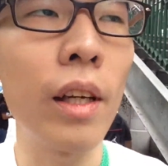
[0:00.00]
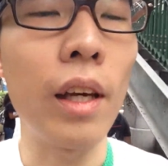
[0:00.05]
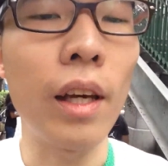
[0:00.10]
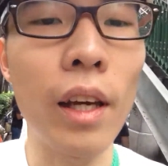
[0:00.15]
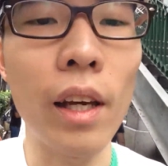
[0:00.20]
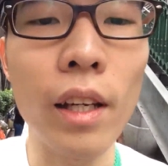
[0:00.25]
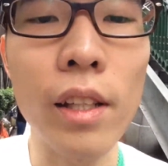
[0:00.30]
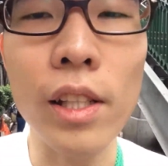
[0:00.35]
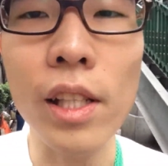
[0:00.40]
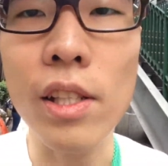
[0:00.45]

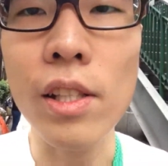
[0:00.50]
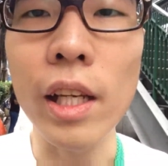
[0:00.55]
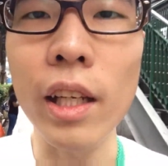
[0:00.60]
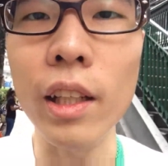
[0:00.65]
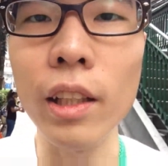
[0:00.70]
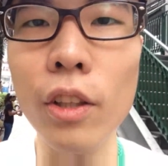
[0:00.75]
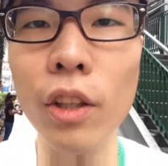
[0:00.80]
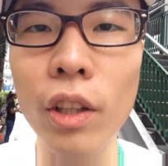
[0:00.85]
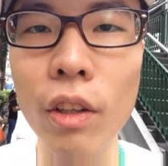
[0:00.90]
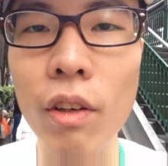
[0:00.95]
and just
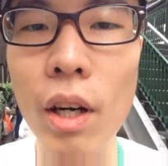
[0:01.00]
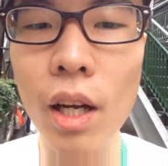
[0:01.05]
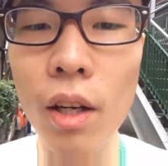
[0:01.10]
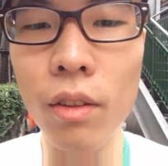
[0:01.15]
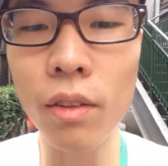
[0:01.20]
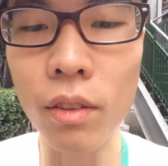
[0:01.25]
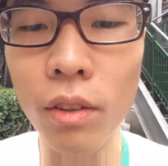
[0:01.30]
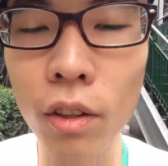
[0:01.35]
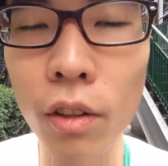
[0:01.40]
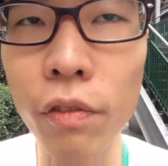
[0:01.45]
take a look
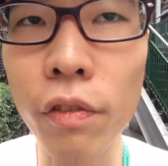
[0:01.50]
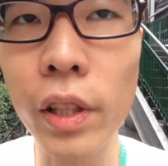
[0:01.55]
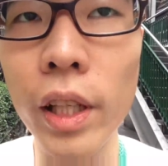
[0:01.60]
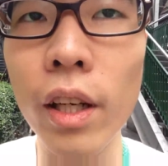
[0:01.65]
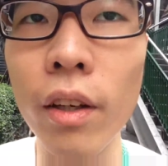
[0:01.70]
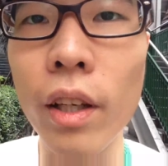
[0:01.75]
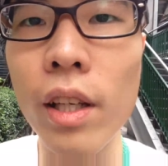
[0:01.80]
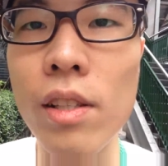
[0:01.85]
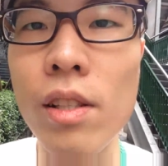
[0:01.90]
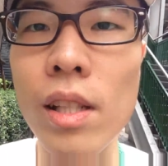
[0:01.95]
around.
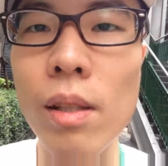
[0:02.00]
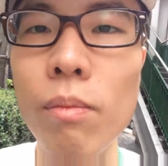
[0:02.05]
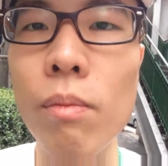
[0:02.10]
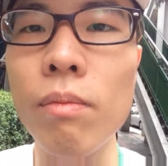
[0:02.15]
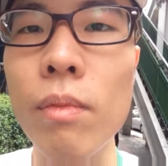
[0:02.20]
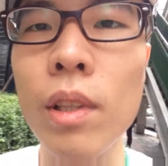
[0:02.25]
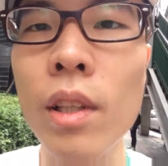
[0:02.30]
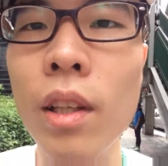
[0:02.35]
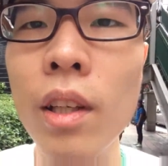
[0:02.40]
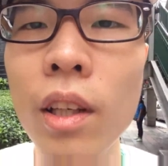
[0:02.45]
Hopefully I'll get
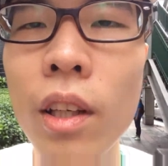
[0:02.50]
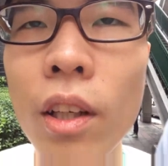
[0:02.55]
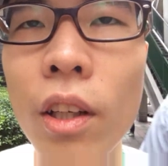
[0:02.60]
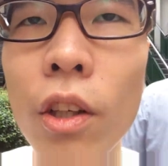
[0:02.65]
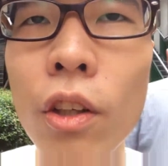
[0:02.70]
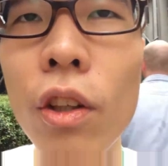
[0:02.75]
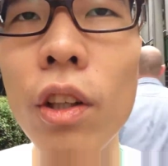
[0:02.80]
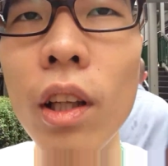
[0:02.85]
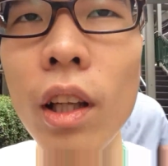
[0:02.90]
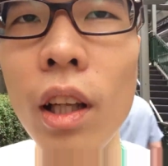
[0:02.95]
some
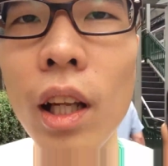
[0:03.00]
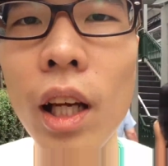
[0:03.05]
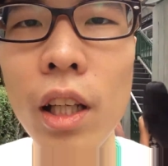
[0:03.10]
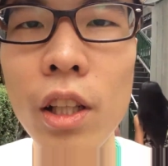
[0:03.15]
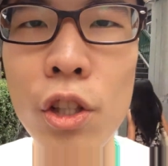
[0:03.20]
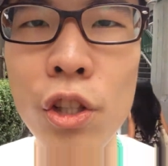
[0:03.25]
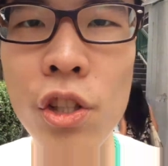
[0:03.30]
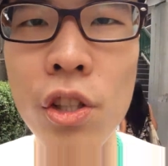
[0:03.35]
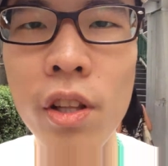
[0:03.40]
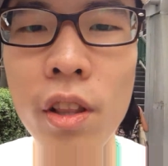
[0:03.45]
good
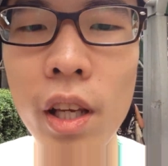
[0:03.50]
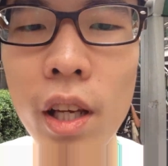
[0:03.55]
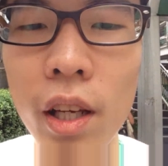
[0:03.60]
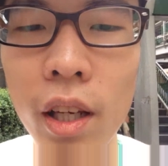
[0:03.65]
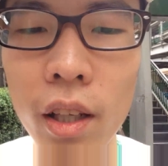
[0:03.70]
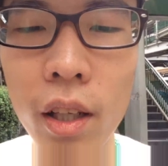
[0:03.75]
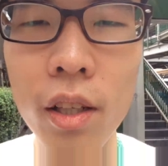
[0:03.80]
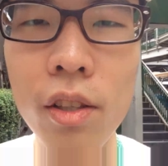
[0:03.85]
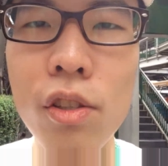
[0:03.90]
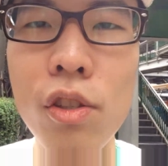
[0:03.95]
lunch
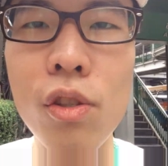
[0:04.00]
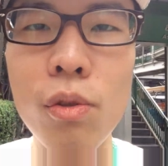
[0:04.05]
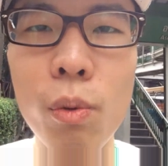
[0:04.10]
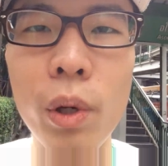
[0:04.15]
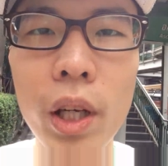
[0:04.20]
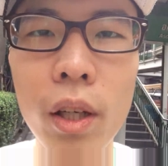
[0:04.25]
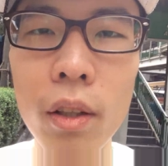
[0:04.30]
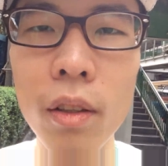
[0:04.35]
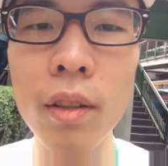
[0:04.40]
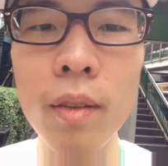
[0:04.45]
there as
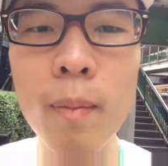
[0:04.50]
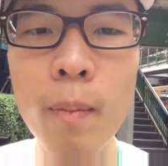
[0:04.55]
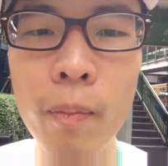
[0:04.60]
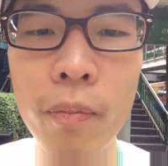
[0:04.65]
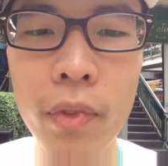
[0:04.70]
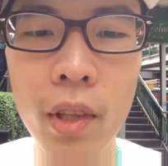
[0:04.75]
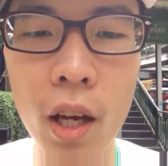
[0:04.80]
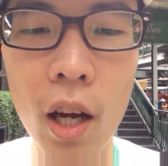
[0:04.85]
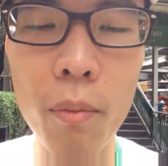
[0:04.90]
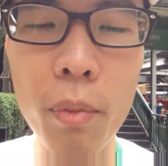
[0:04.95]
well.
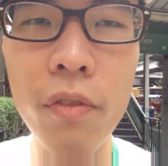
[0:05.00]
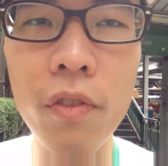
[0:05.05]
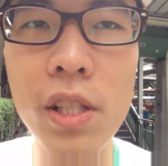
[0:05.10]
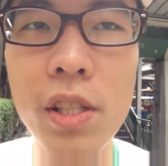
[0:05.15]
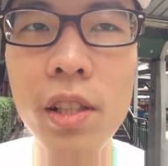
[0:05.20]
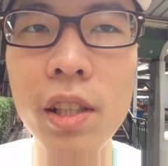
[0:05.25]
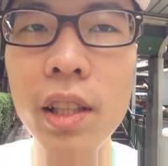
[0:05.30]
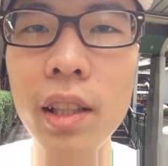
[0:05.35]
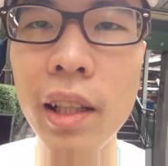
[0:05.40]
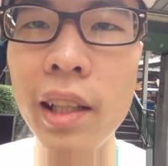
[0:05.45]
I'll be
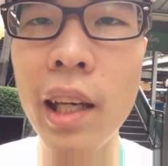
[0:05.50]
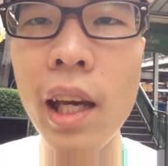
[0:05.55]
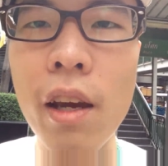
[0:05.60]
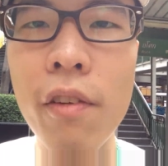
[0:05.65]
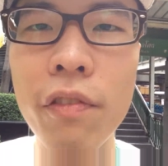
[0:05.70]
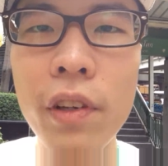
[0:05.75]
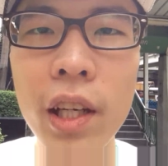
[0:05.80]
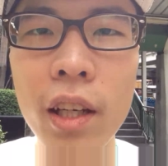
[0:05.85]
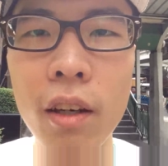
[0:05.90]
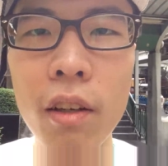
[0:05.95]
visiting a
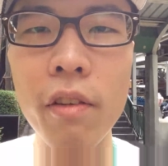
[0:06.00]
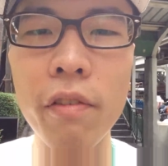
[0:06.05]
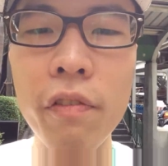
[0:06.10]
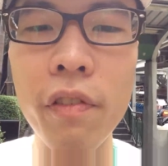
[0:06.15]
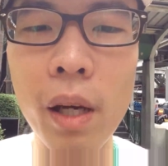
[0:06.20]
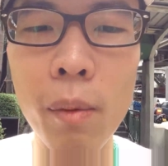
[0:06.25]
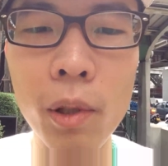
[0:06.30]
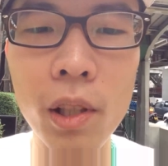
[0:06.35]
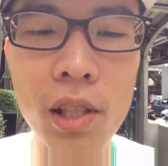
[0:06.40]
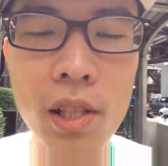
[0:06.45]
cafe called the
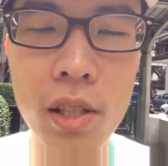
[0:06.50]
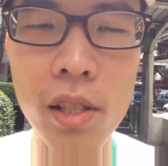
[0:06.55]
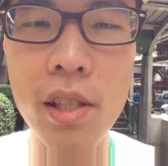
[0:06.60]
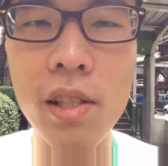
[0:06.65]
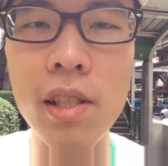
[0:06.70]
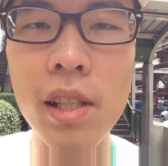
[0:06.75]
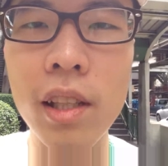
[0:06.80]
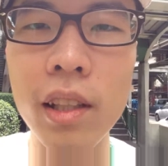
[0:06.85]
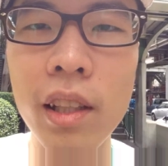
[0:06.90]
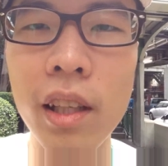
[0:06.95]
Fabulous
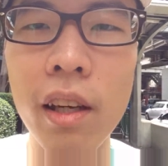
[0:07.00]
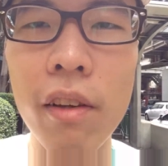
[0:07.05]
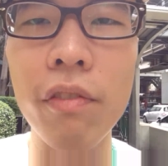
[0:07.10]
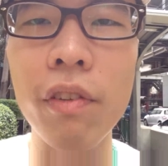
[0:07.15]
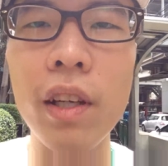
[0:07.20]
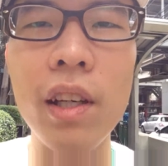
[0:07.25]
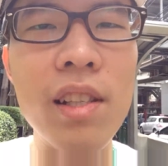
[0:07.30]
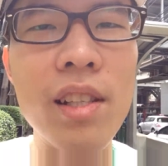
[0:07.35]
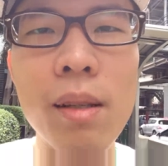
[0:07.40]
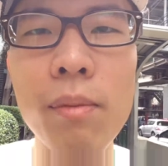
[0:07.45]
Dessert
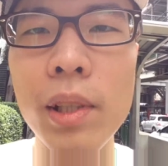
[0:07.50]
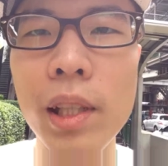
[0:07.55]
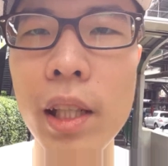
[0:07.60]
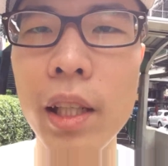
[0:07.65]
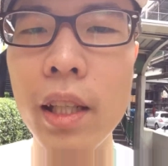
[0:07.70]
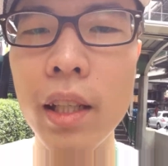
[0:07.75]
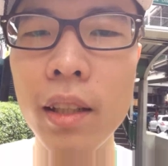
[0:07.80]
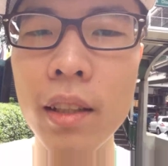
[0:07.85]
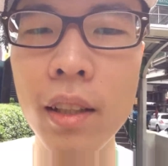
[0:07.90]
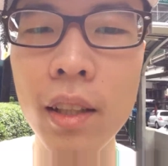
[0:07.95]
Cafe, something
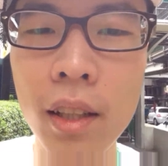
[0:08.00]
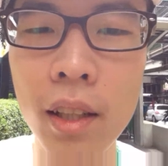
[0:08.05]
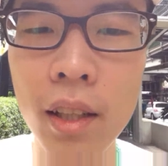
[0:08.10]
like that.